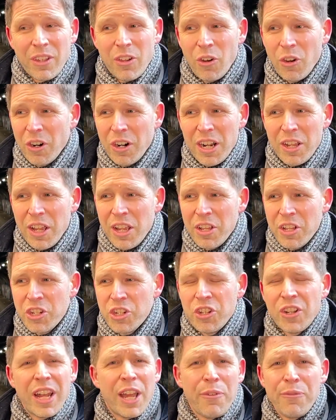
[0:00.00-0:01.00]
Or
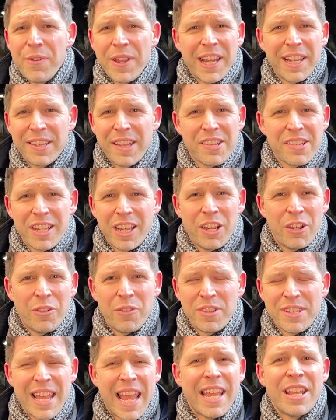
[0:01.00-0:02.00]
should I have figured this
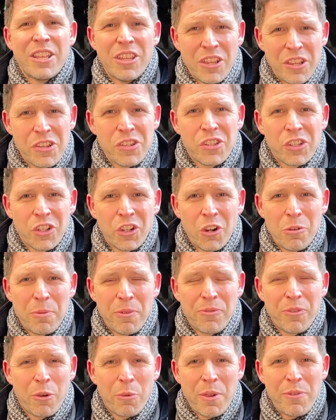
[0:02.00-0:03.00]
out 10 years ago
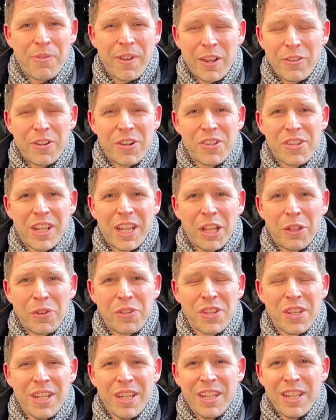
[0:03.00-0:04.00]
before we found
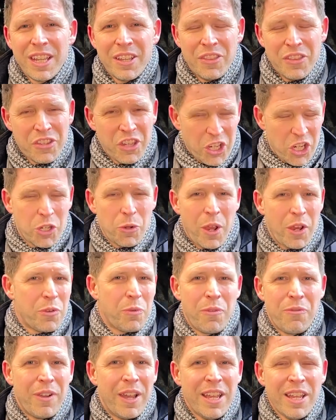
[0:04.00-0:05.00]
ourselves in the
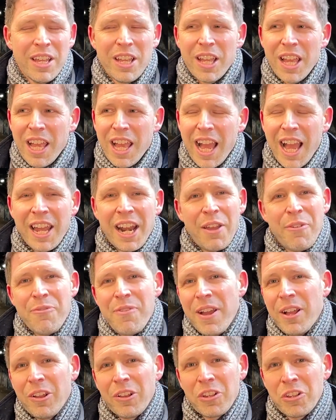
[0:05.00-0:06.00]
situation we found? And I
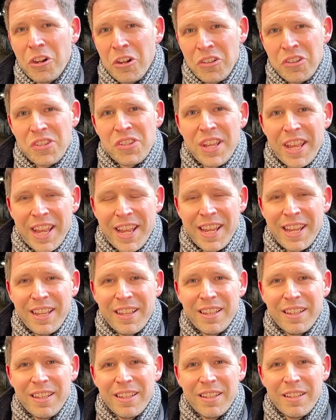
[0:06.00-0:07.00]
felt God say,
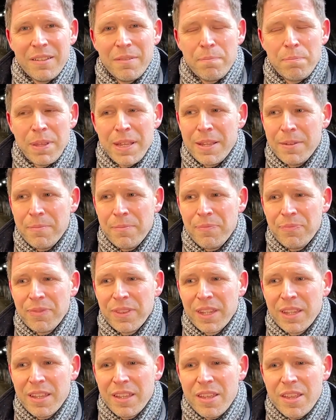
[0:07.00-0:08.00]
Pete,
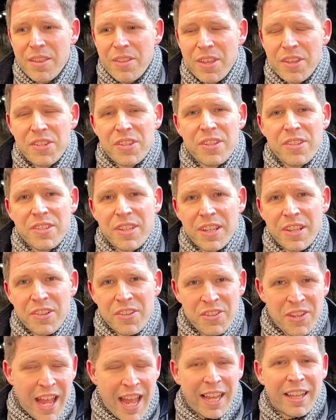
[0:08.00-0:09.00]
this is
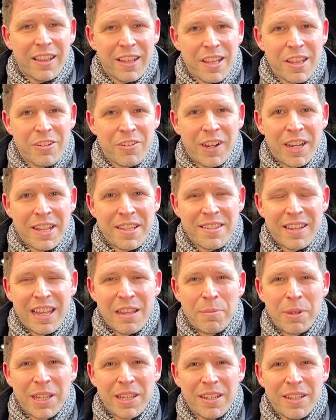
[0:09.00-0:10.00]
exactly the right
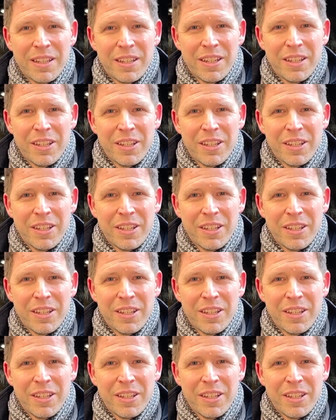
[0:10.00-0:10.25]
timing.